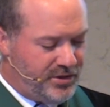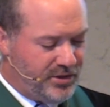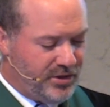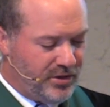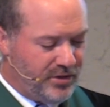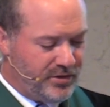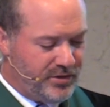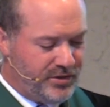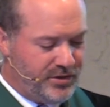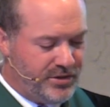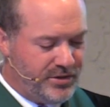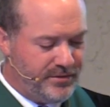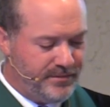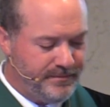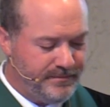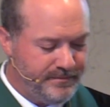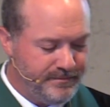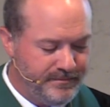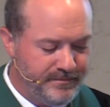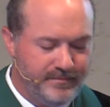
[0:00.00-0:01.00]
church,
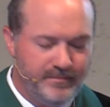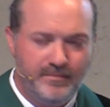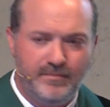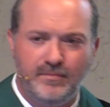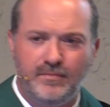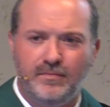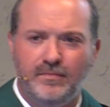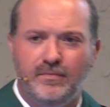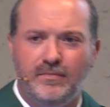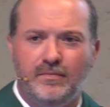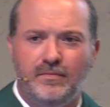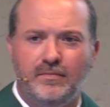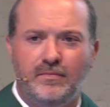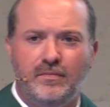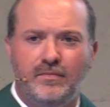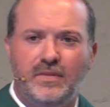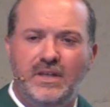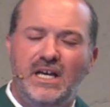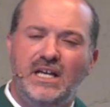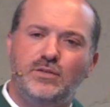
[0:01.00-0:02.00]

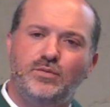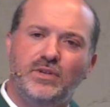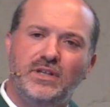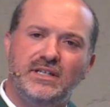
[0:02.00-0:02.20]
these